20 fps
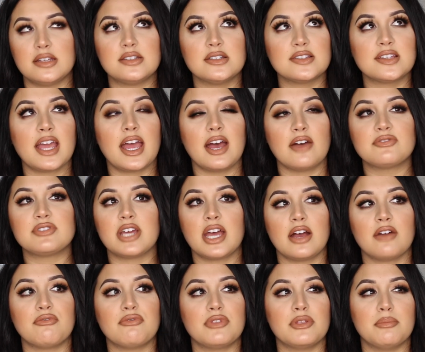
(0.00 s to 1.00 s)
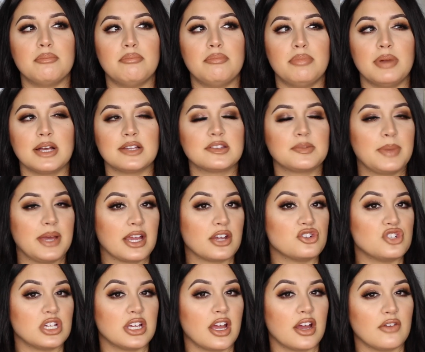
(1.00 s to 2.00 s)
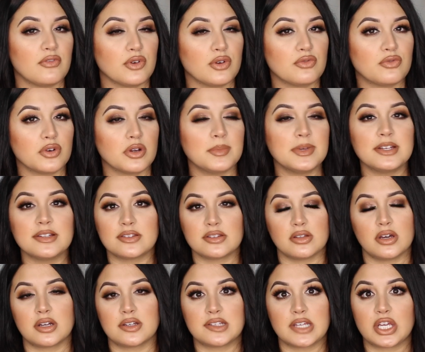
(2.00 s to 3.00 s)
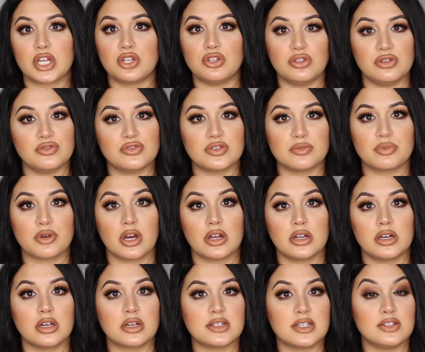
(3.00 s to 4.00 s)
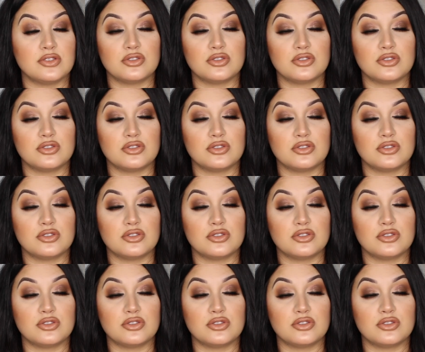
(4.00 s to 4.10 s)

it doesn't have to have the best packaging ever for me as long as I can use the product.